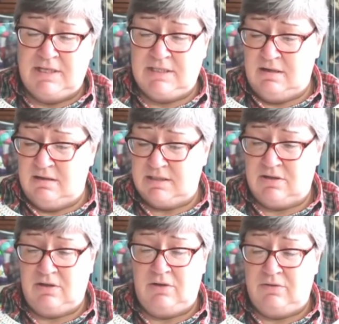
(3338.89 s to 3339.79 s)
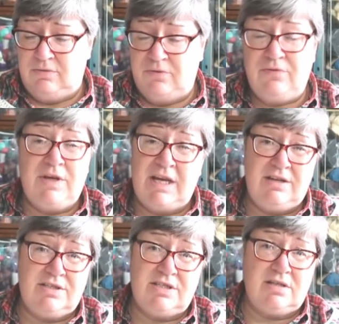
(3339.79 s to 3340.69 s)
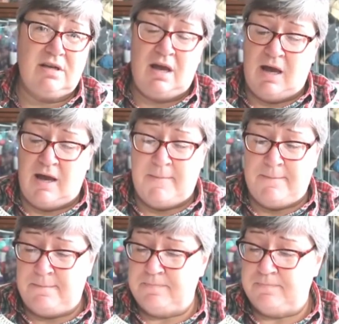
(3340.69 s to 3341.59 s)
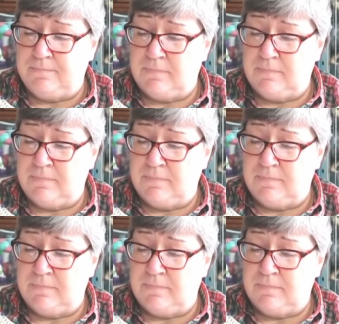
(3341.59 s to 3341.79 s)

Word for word: There's an article on fit. Um,